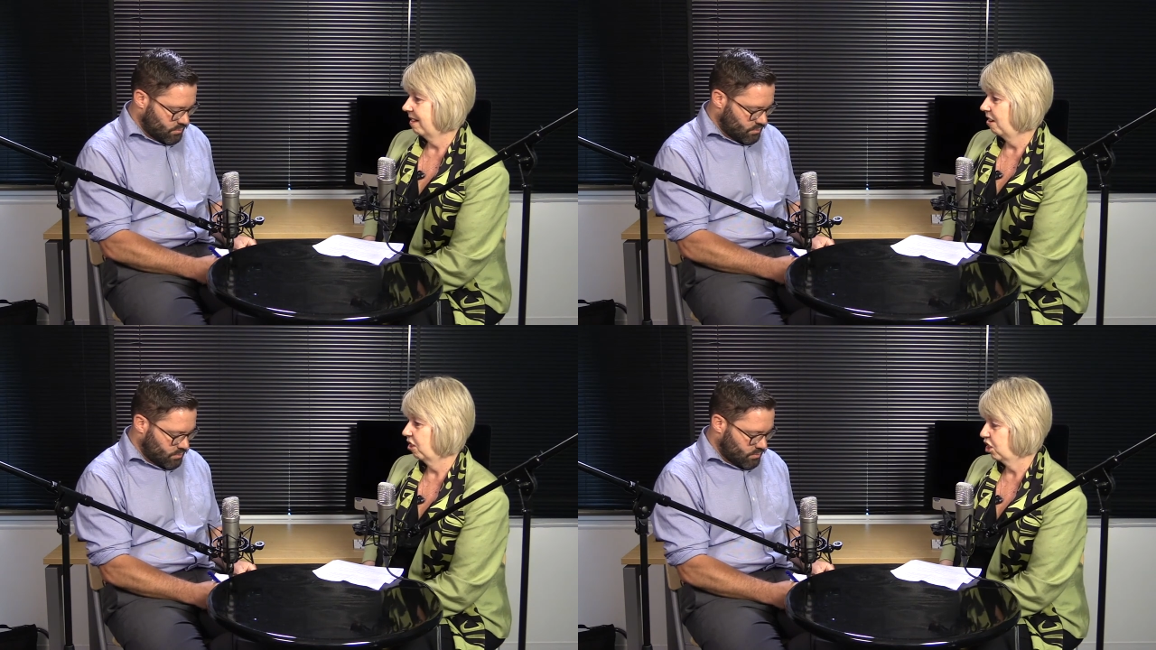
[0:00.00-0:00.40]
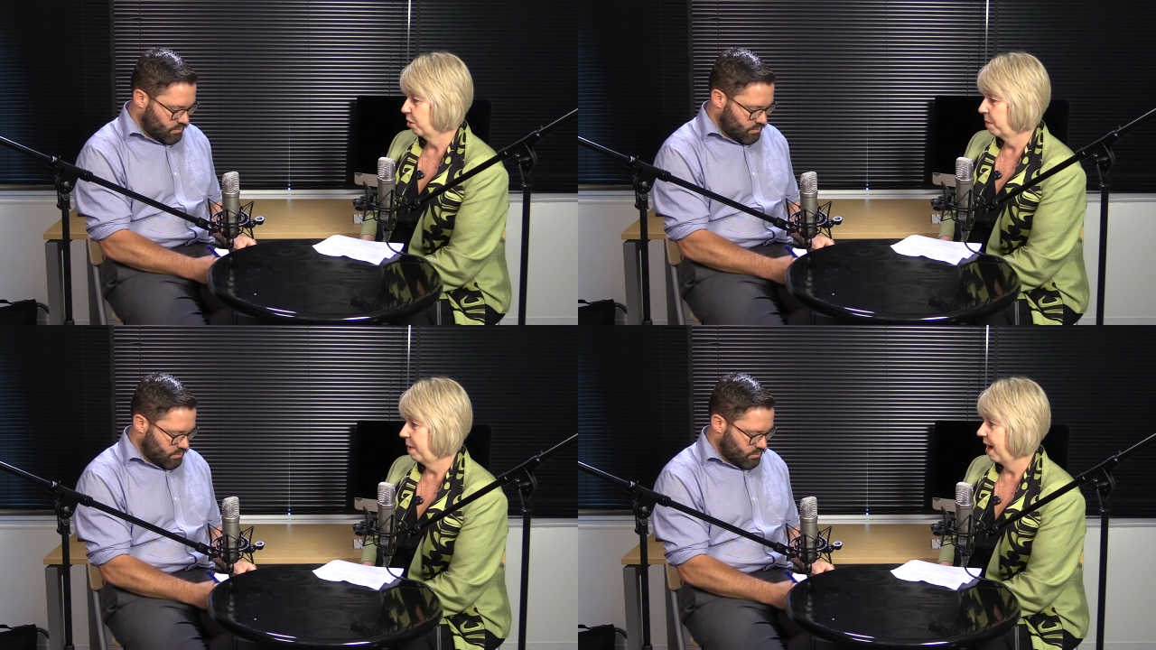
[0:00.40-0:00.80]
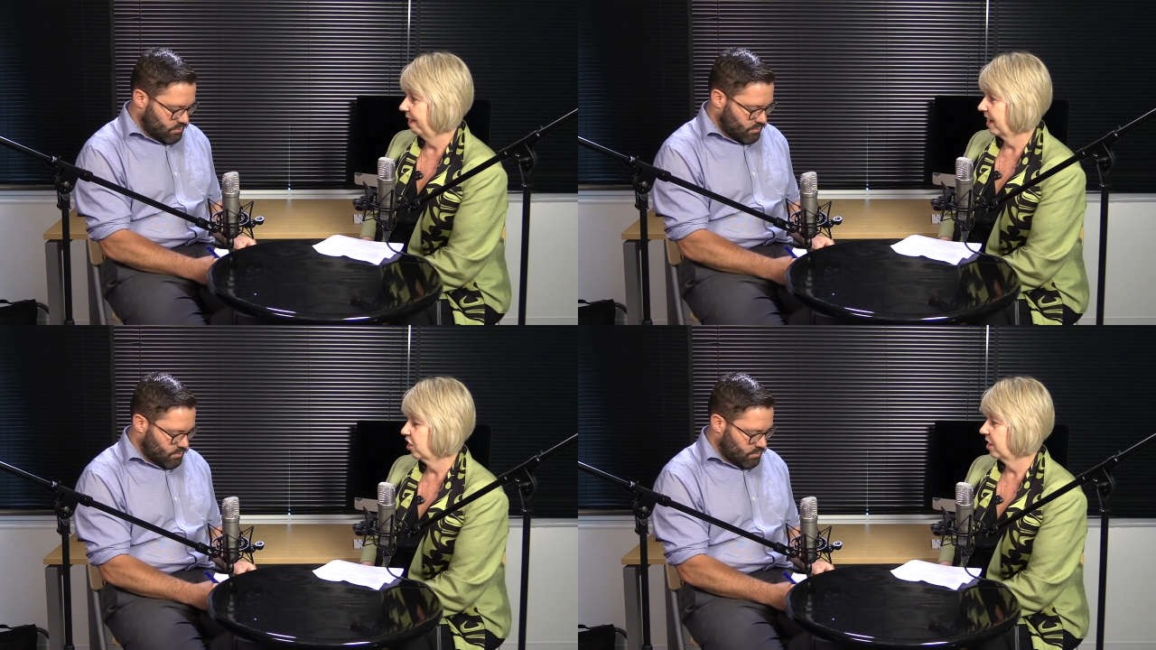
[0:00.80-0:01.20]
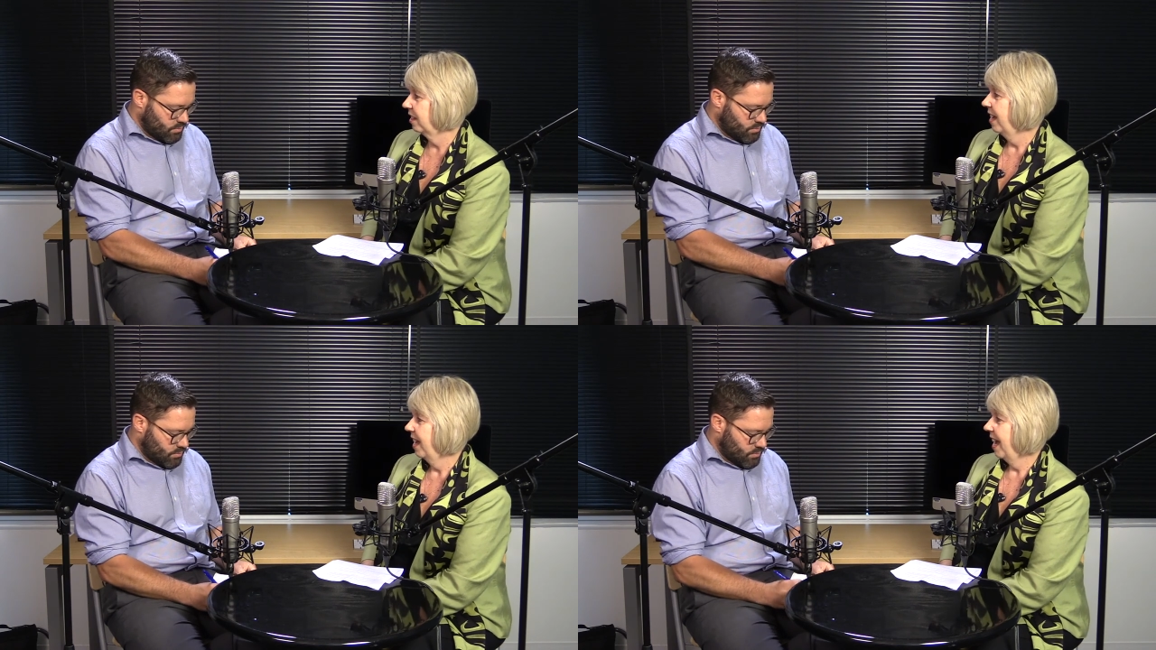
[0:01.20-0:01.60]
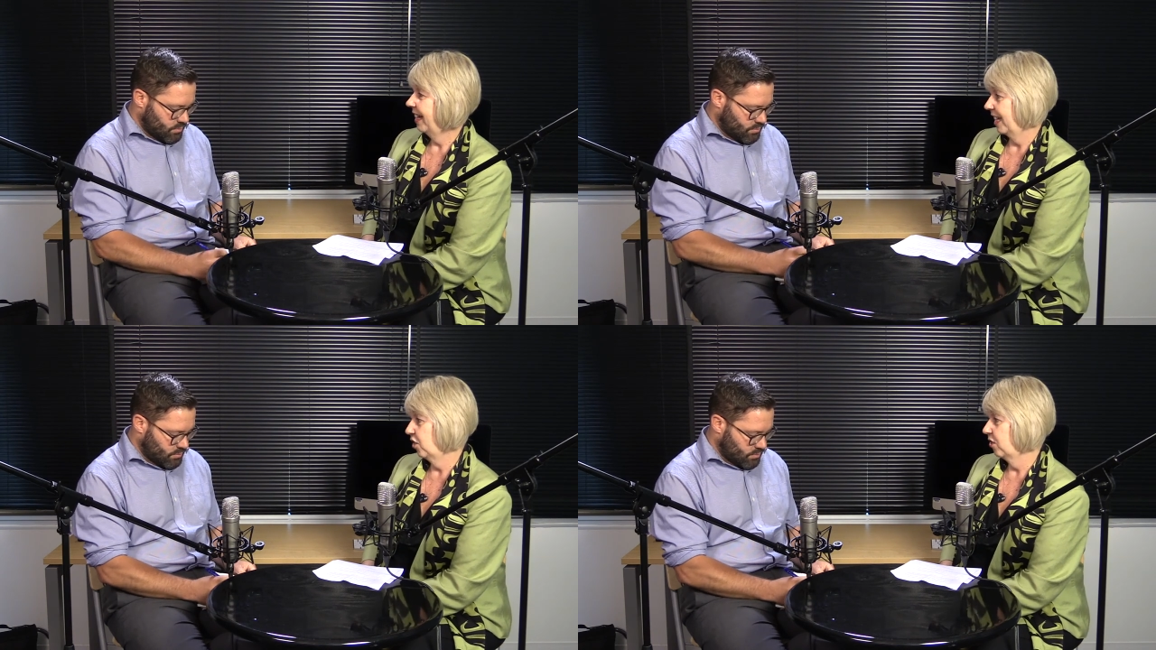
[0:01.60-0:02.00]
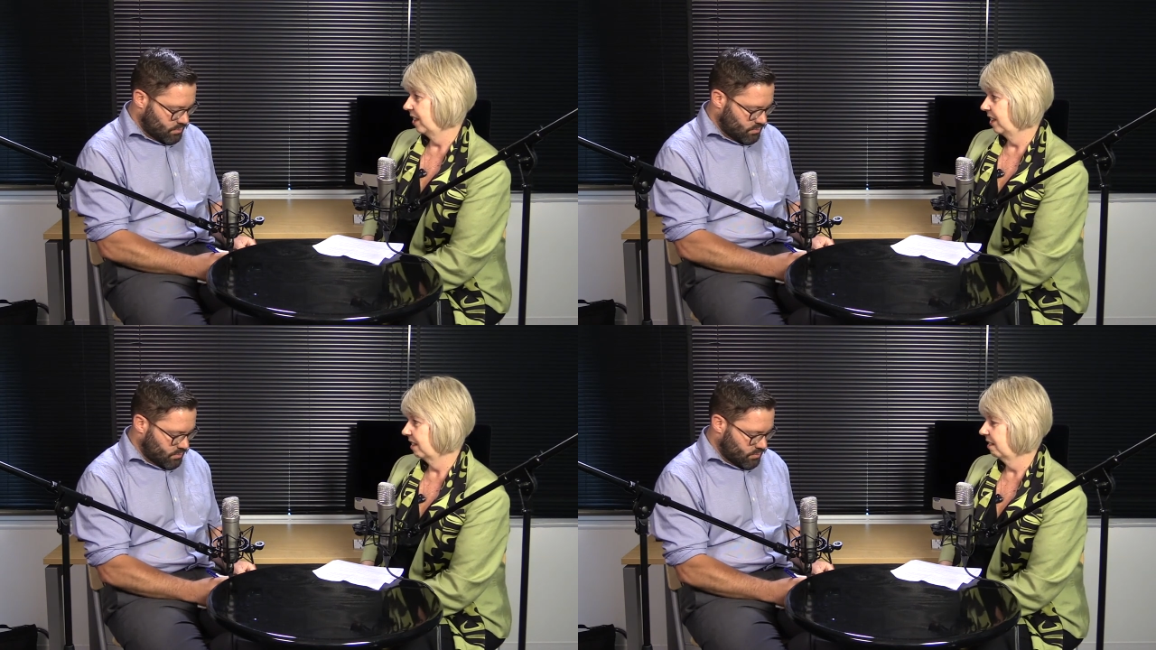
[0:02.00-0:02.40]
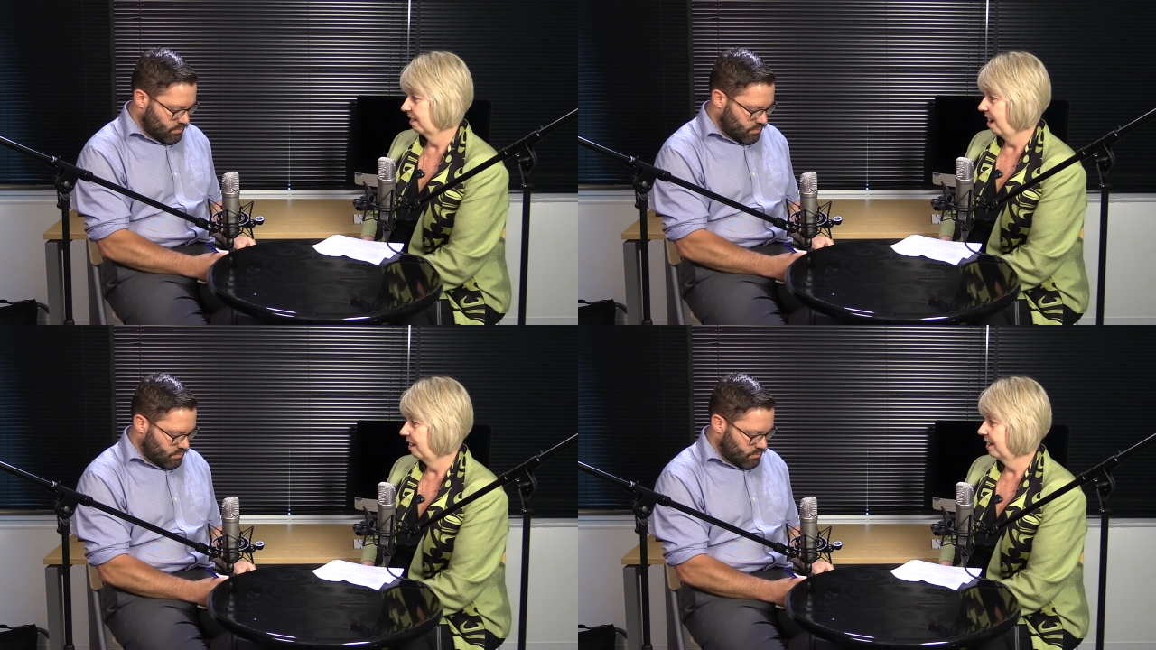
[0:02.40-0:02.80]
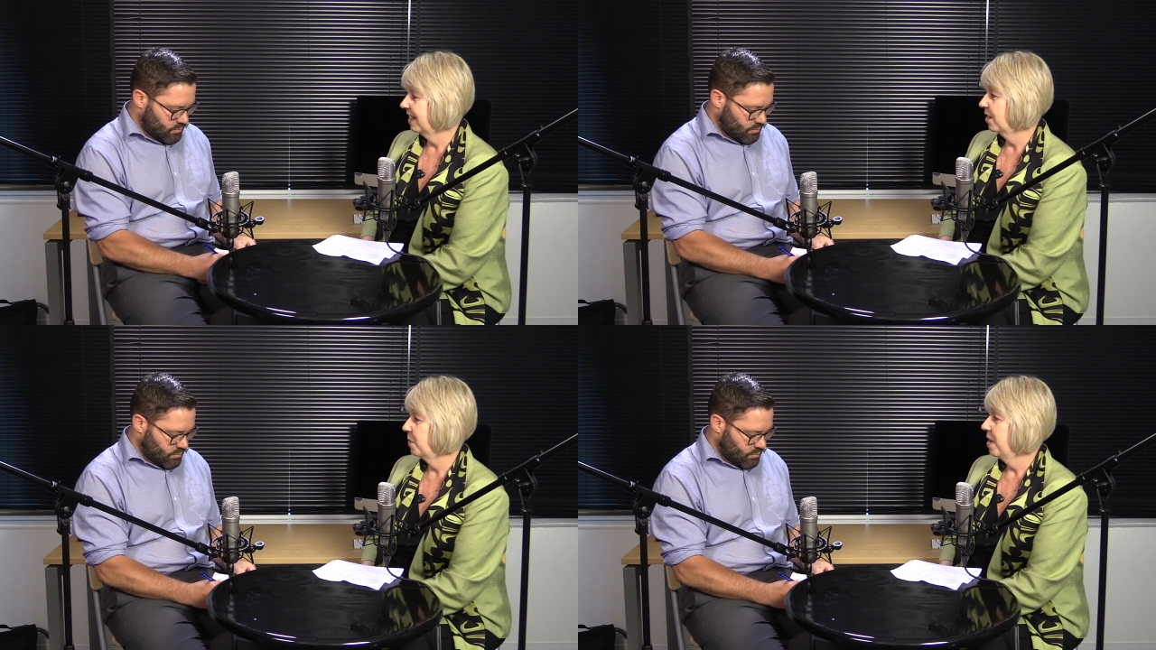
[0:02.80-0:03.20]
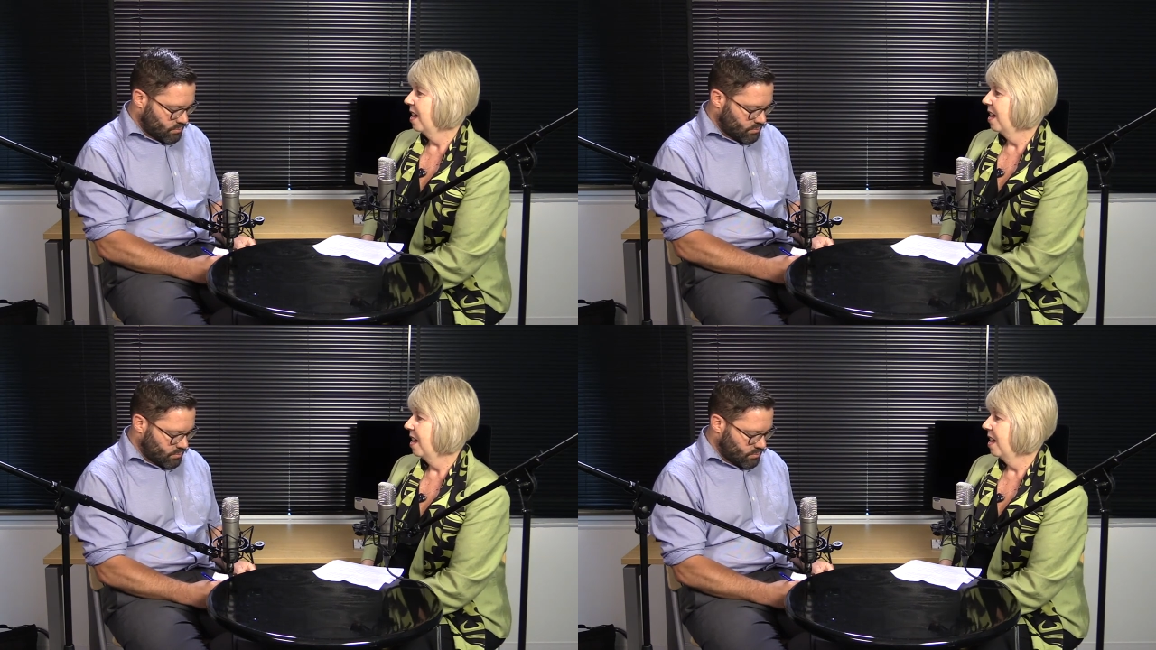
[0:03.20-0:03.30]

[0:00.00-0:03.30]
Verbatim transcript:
Speaker 1: October by-election. And Estrellita Gonzalez. So